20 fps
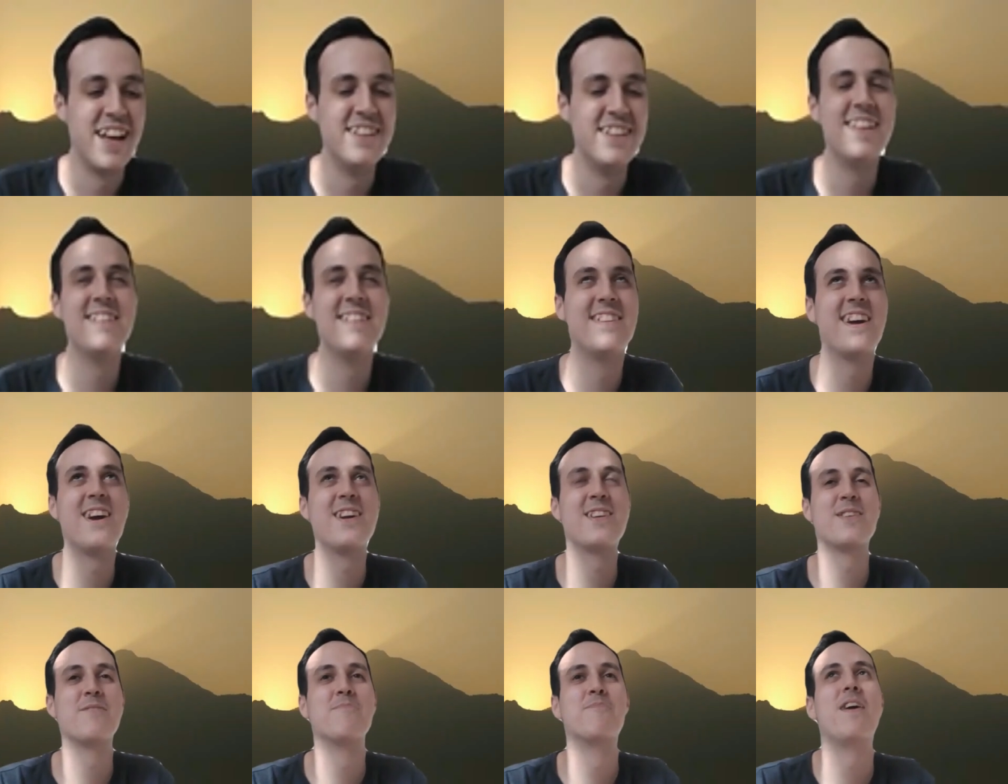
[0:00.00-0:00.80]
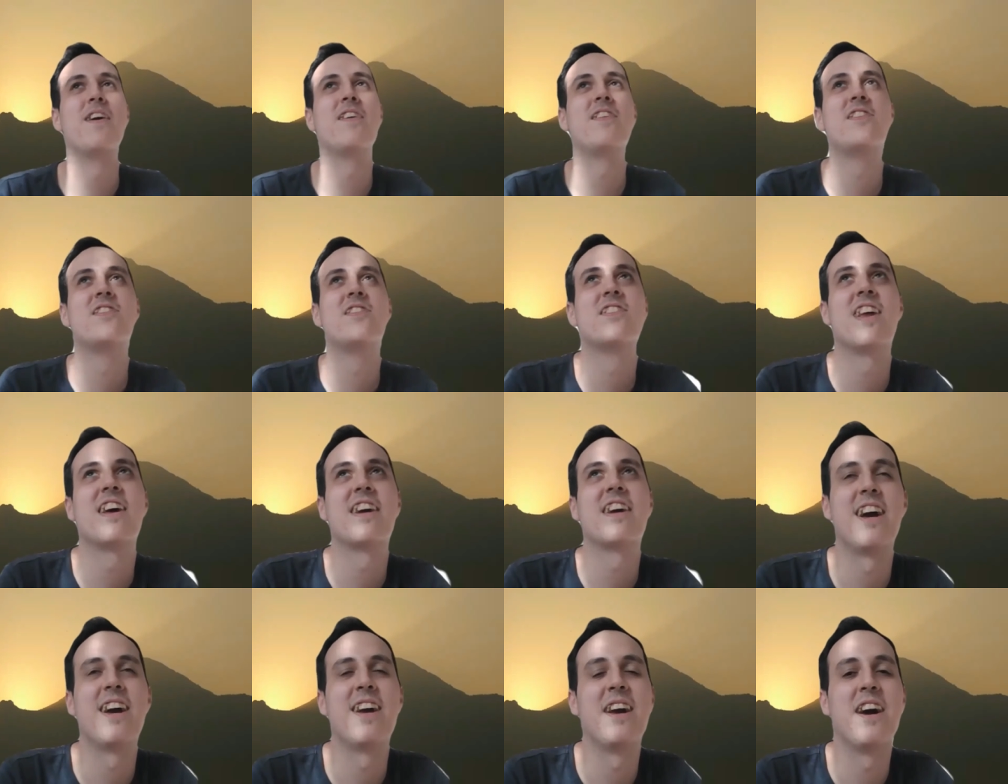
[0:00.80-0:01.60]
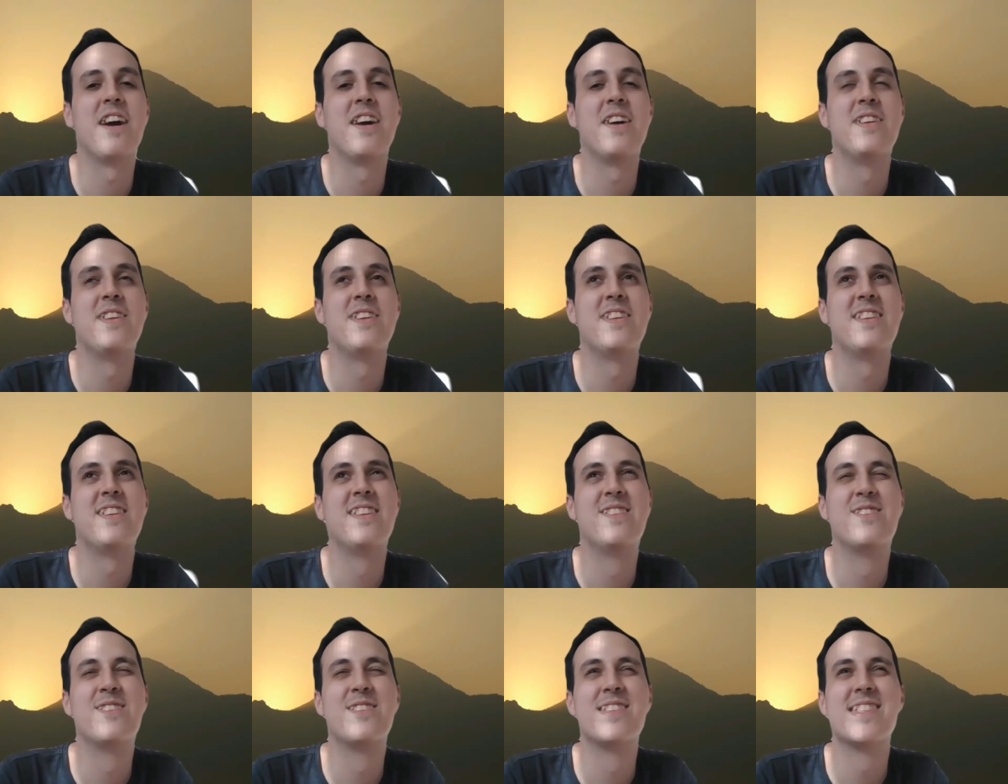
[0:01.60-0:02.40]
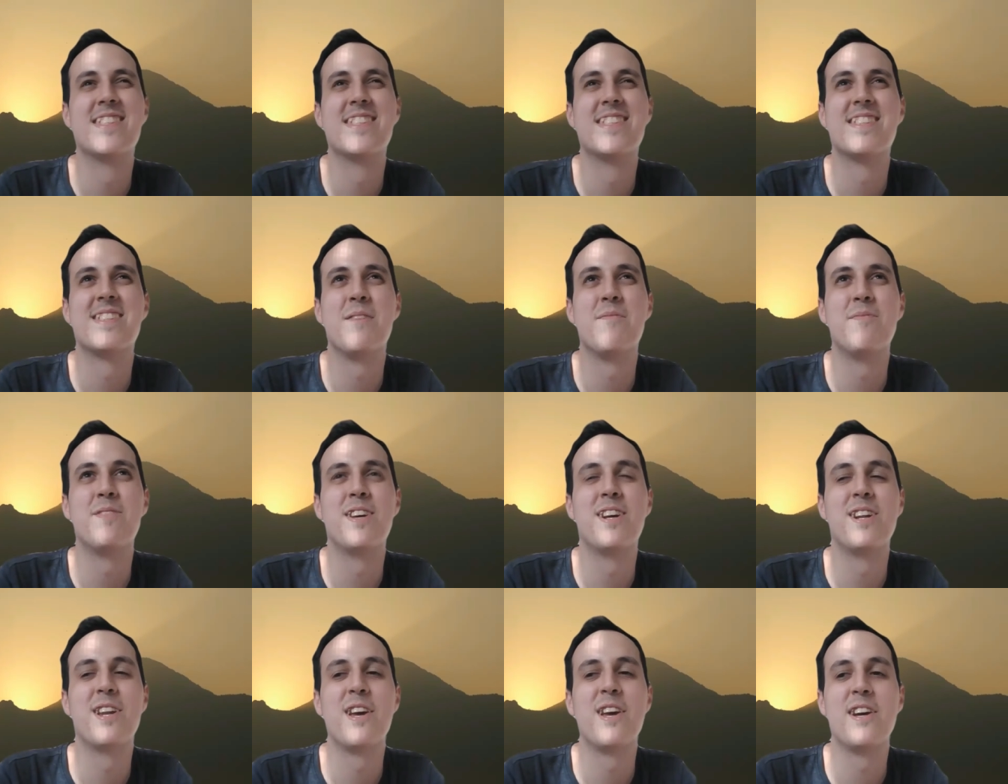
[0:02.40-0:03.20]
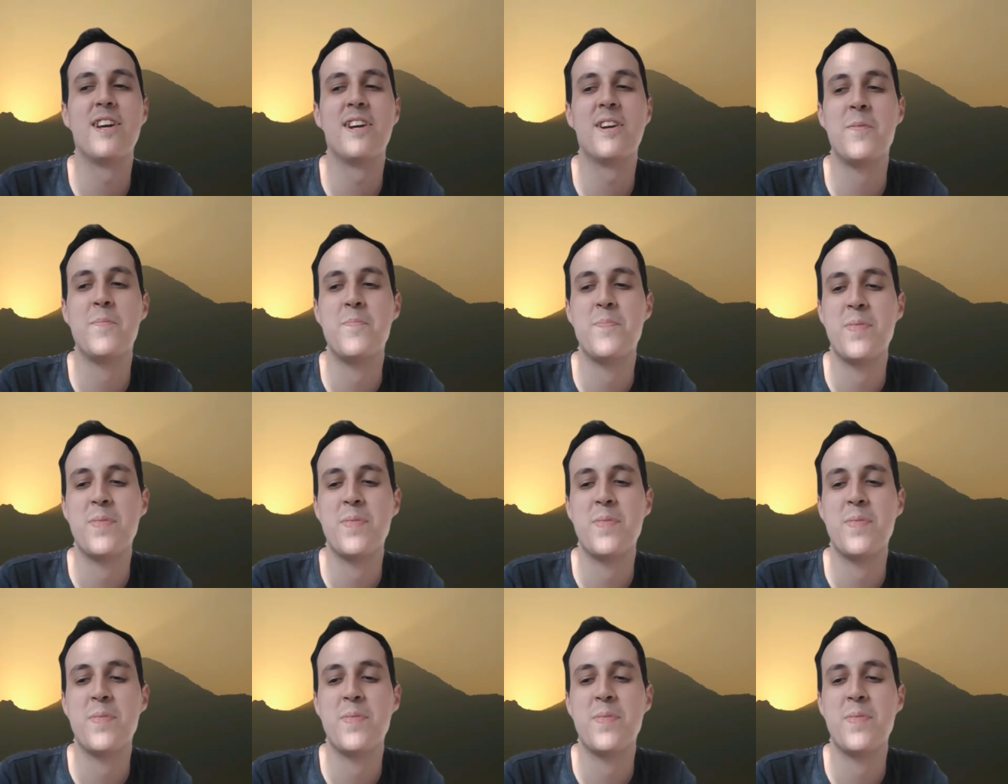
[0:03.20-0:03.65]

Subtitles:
there are some passages like I something like,